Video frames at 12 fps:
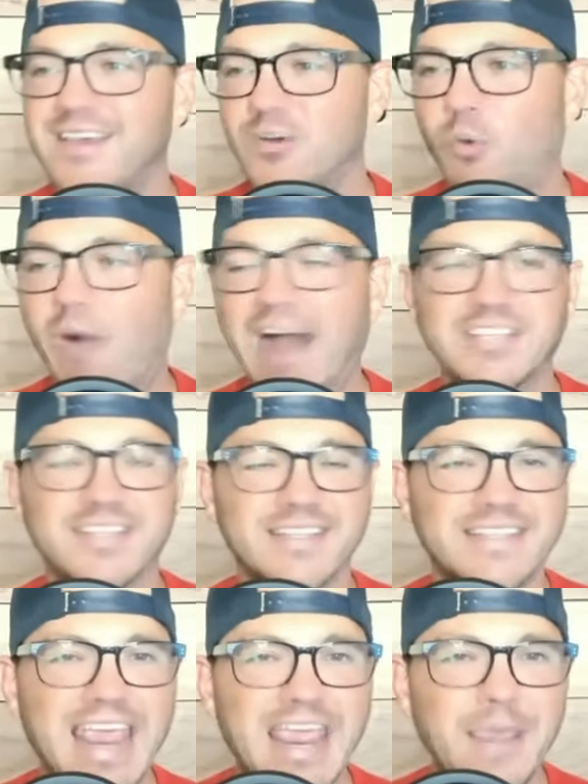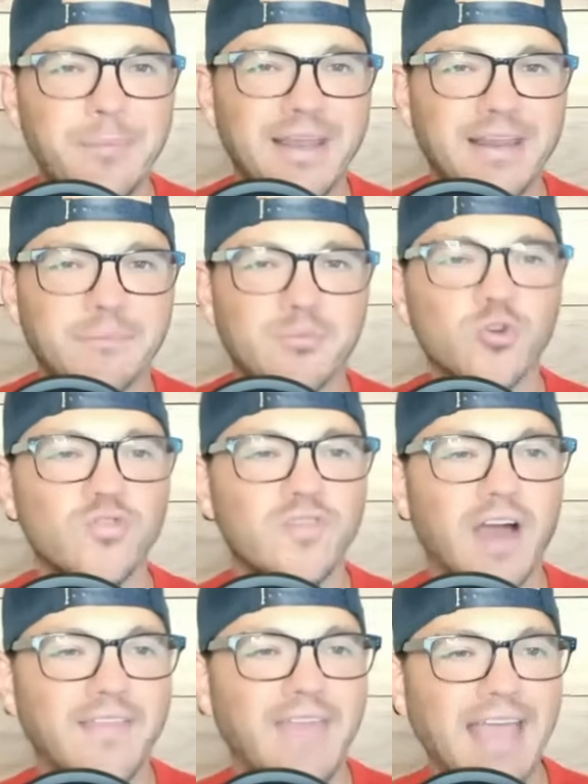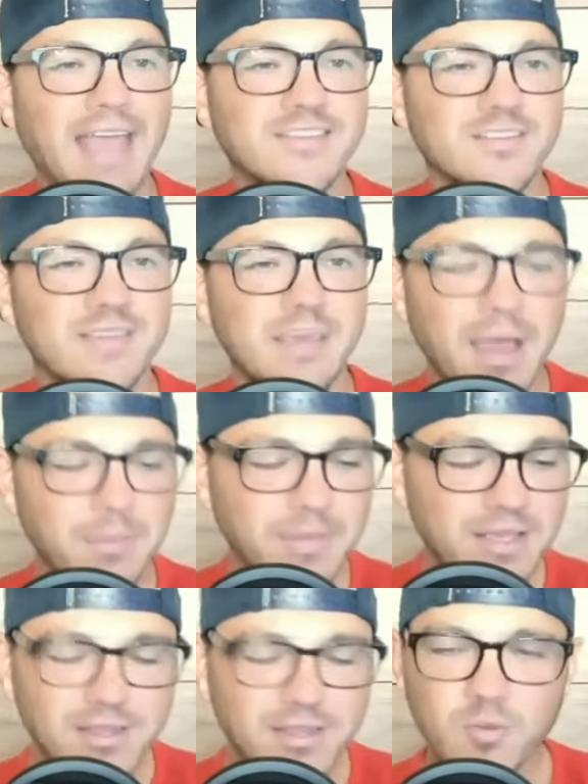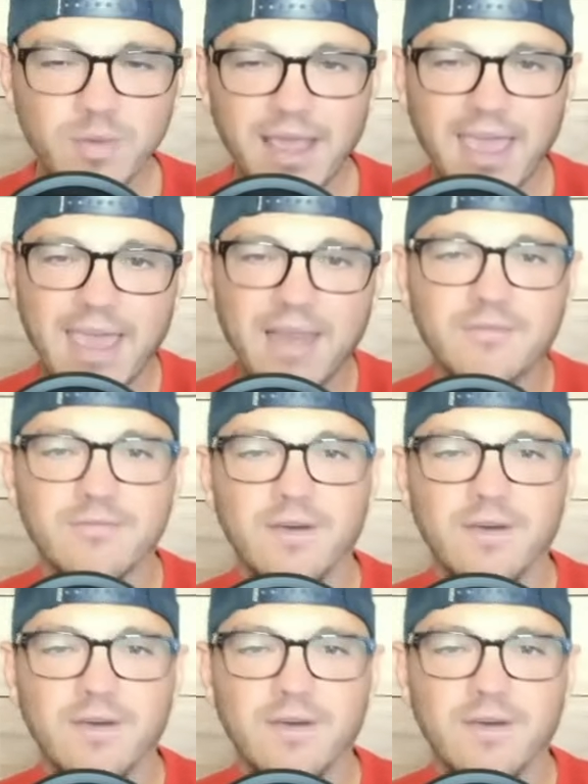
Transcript: watched the tape and improved on that. So they might be a little bit ahead of